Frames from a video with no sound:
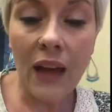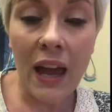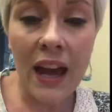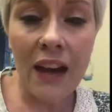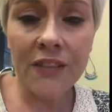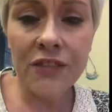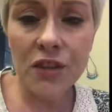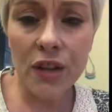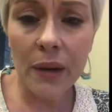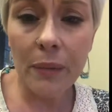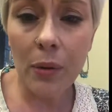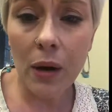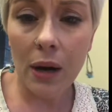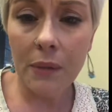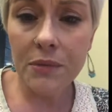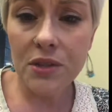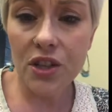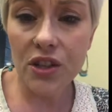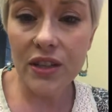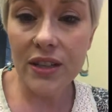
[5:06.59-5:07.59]
After I
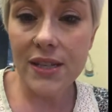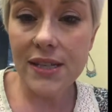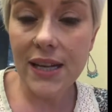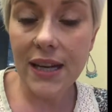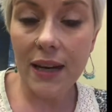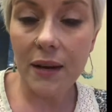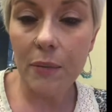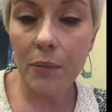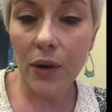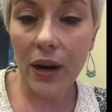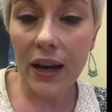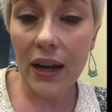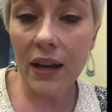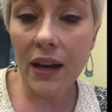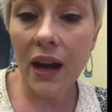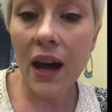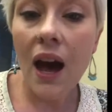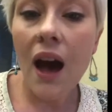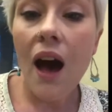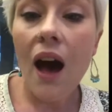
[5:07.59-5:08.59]
prompt her to take a
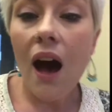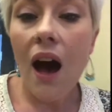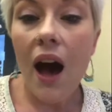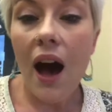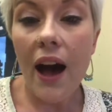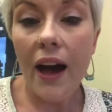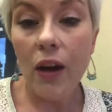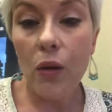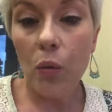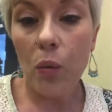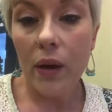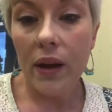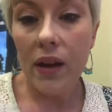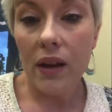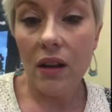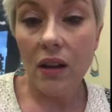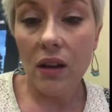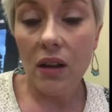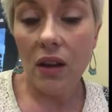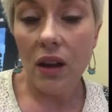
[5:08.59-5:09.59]
break, I
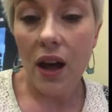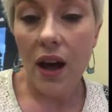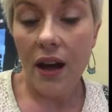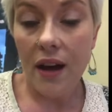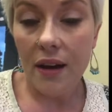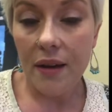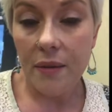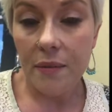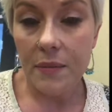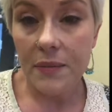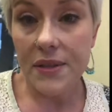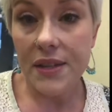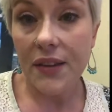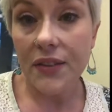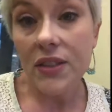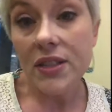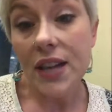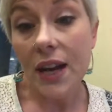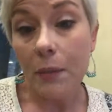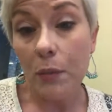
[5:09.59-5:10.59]
will set
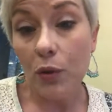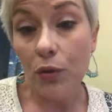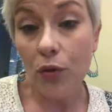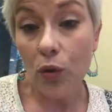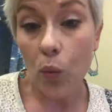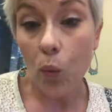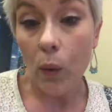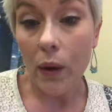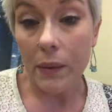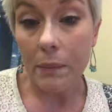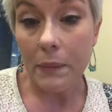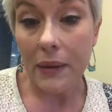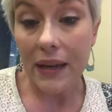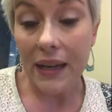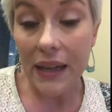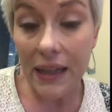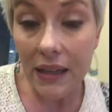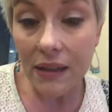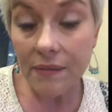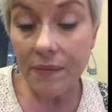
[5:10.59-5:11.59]
the timer for 1
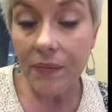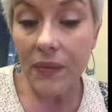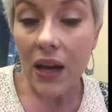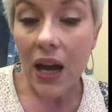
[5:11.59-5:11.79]
minute,